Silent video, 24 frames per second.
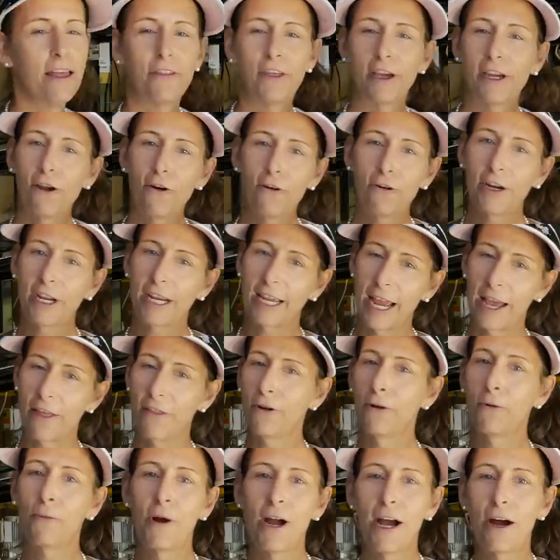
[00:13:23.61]
They go
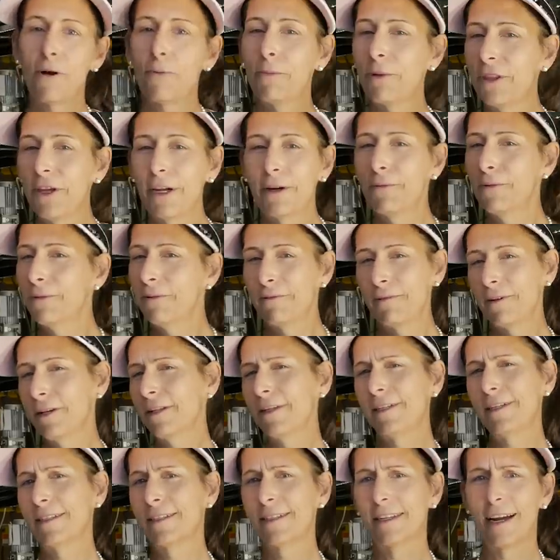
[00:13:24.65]
together well, but they weren't
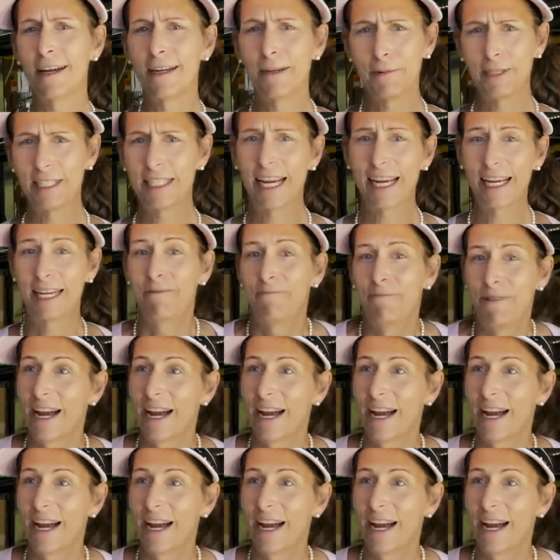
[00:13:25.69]
really designed to be taken